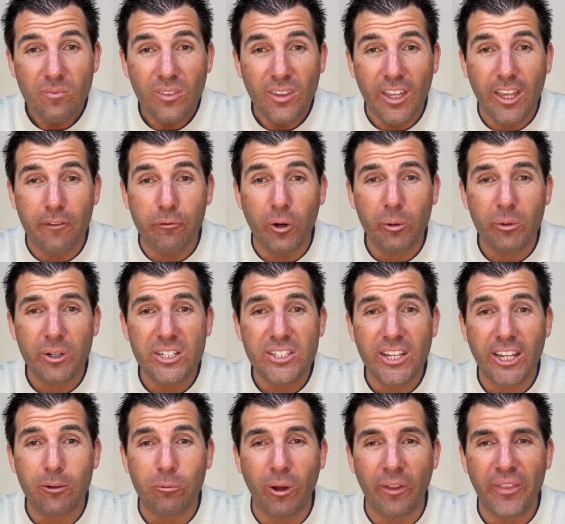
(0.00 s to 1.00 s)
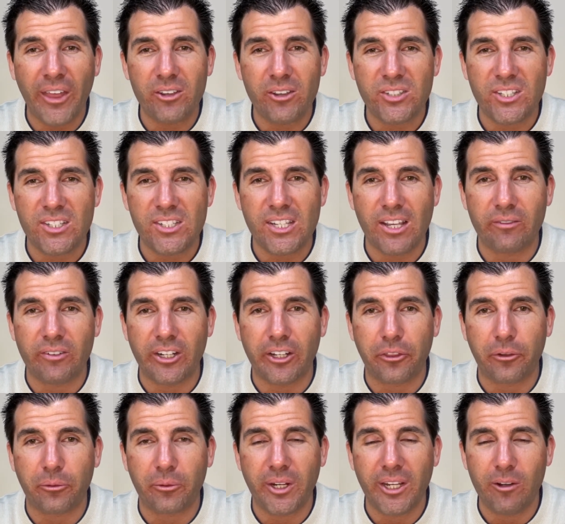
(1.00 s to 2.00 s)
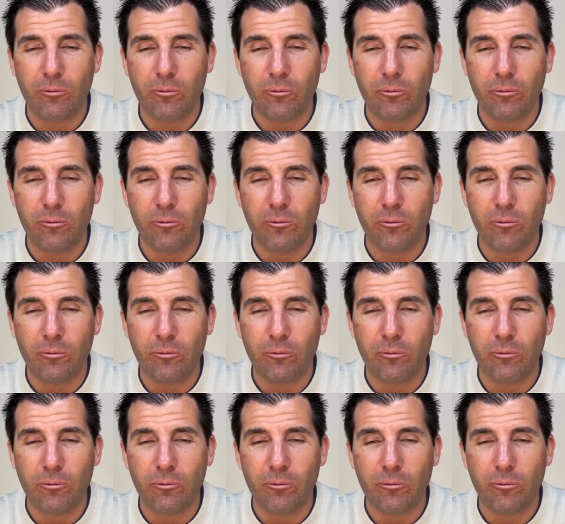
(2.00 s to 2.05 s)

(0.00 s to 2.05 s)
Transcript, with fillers: if we were to take 1,073,